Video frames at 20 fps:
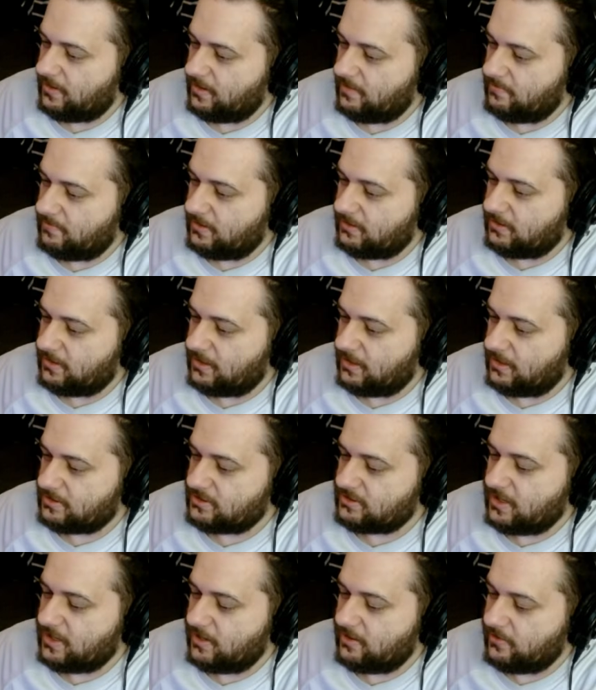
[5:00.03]
How about that?
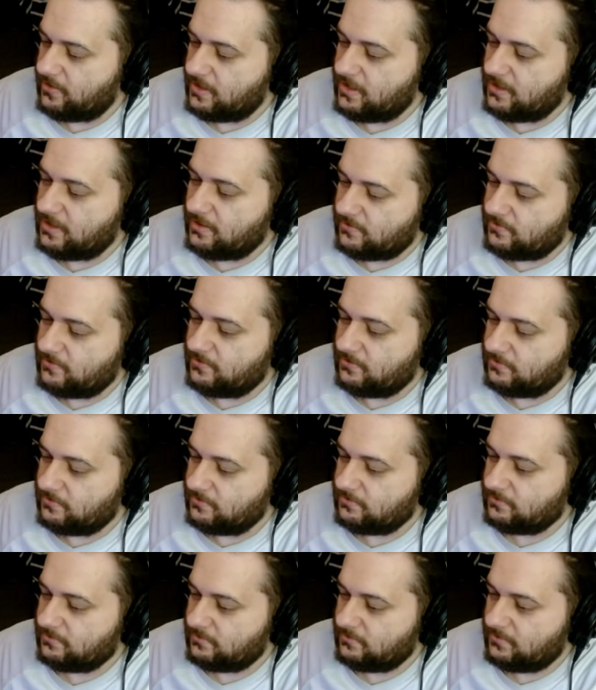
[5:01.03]
Scary and cool.
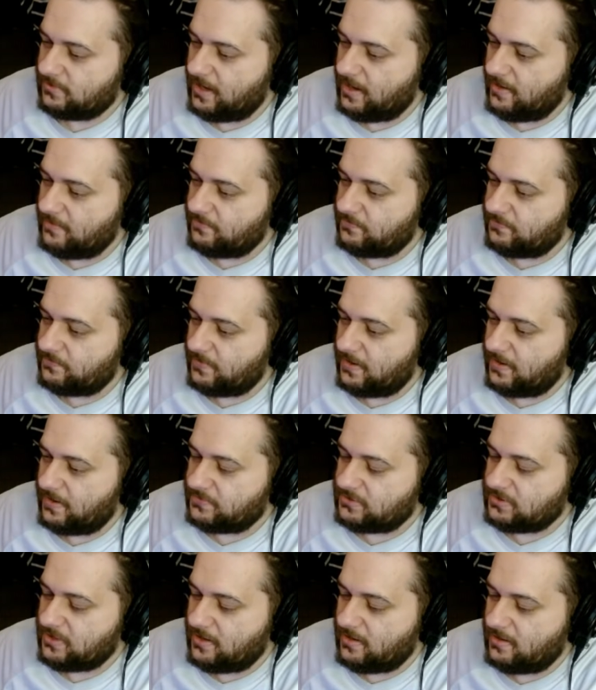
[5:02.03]

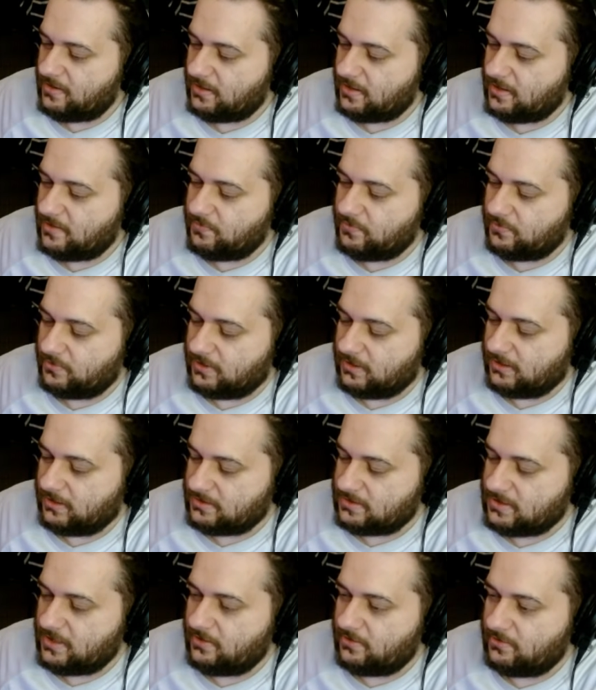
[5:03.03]
I've saw a couple
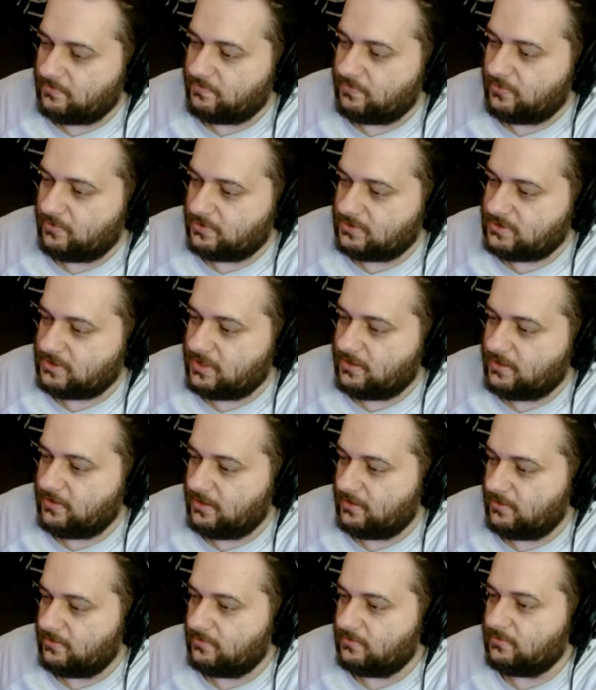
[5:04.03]
things that are both
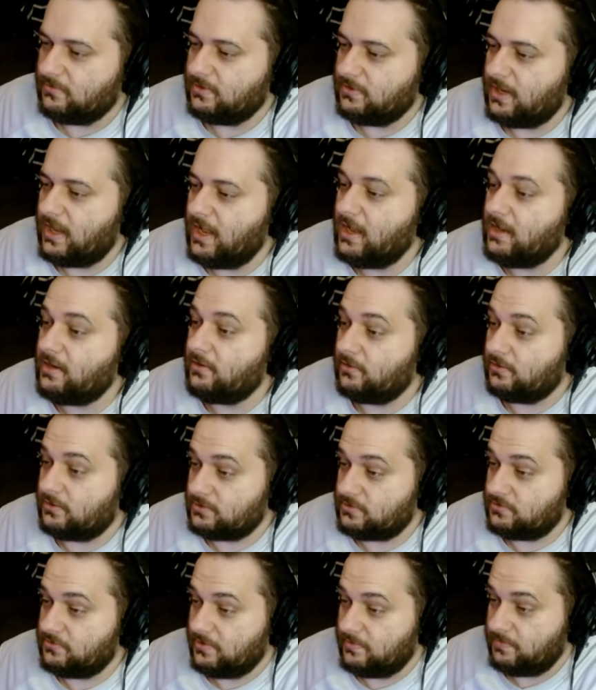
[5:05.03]
scary and cool. That
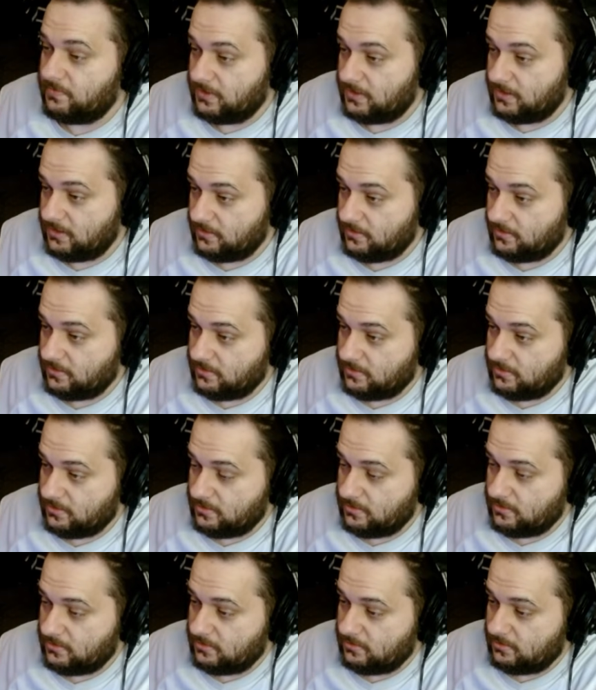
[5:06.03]
looks creepy.
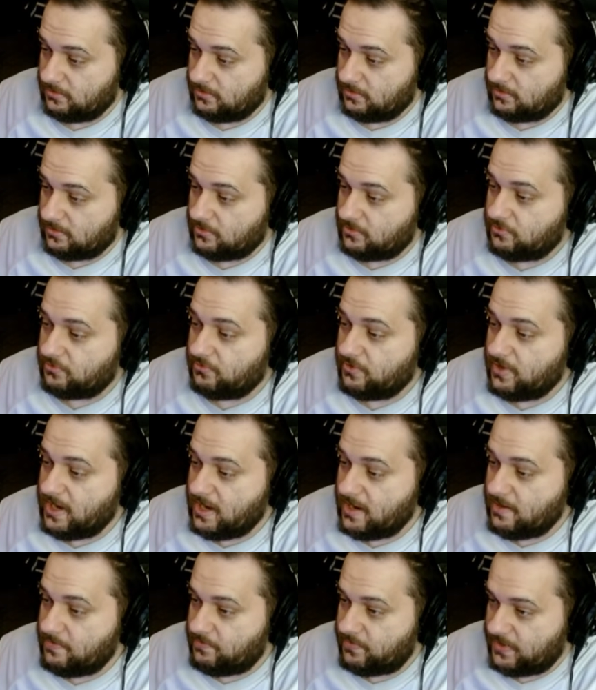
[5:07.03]

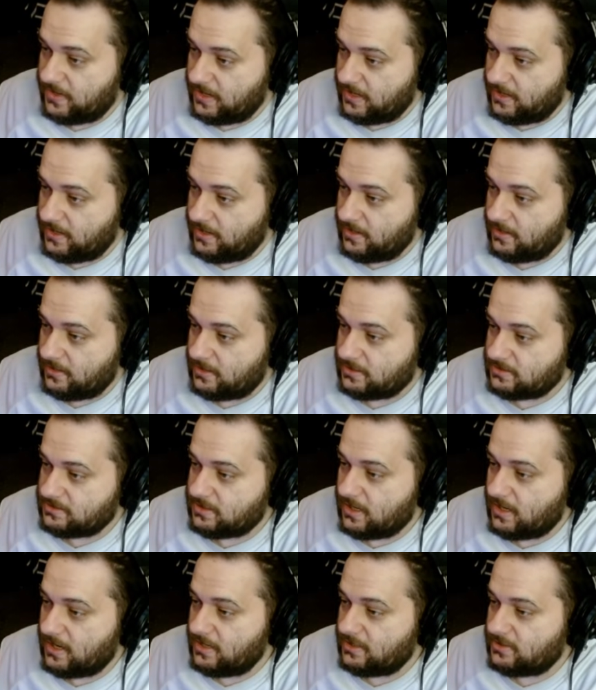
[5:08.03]
Creepy. This
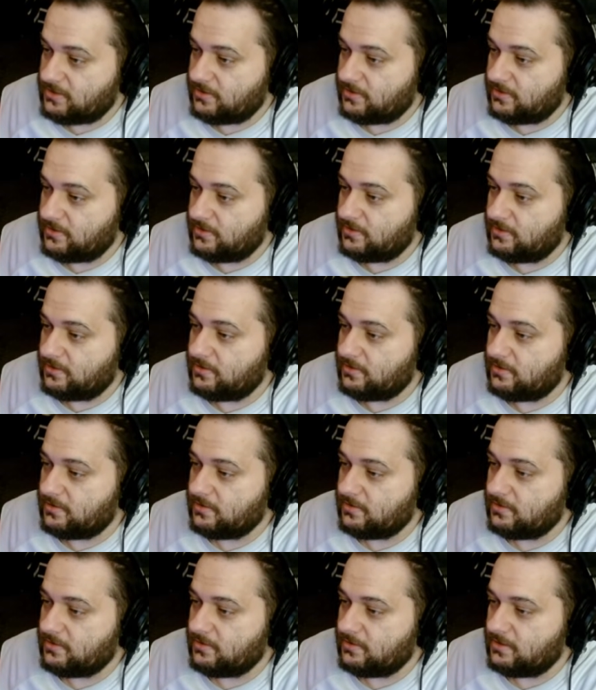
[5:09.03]
guy turned
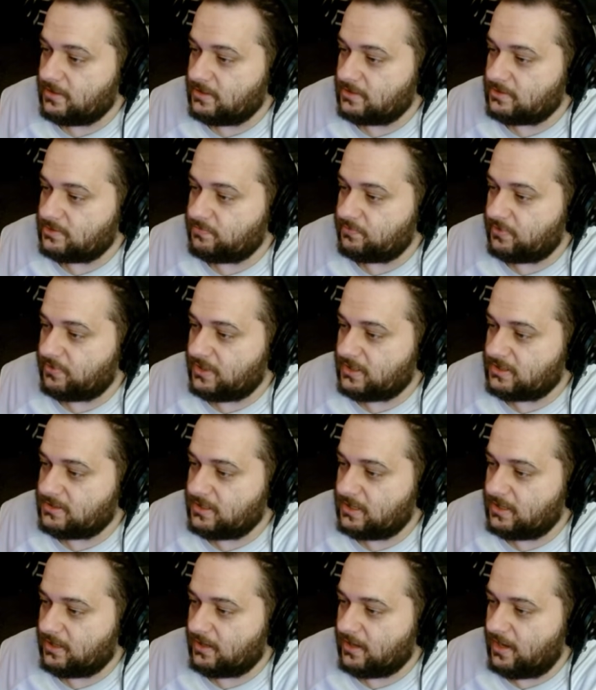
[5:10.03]
his
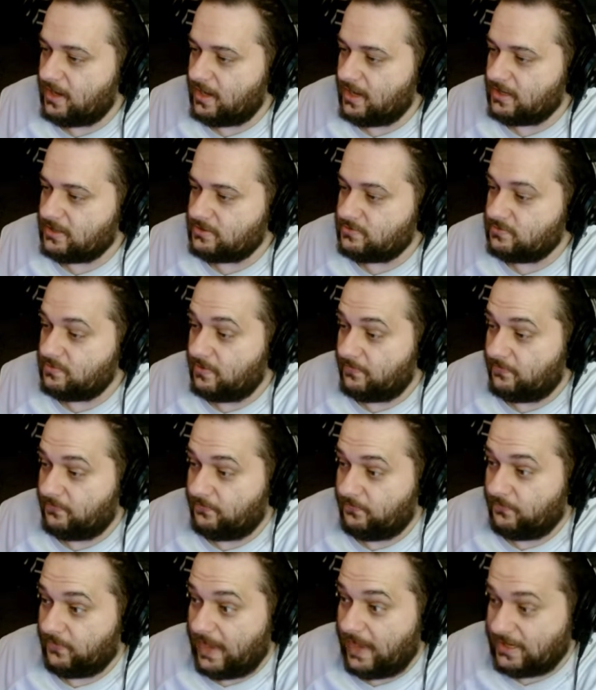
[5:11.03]
prosthetic eye into a
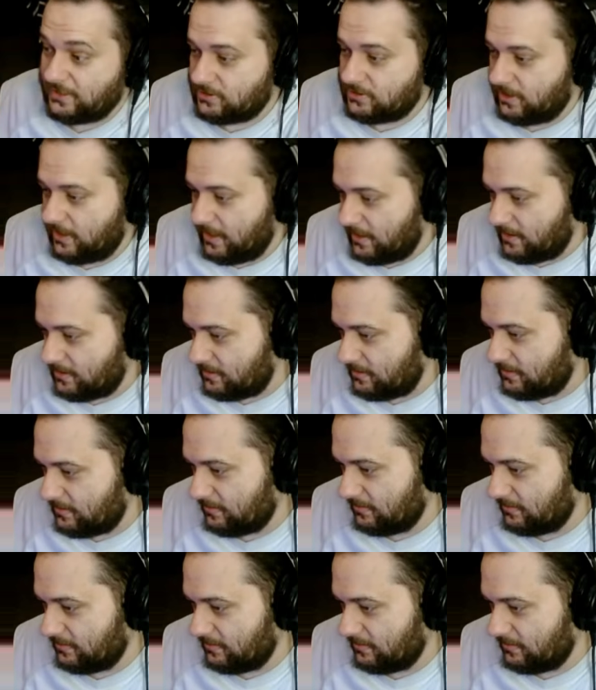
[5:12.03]
flashlight.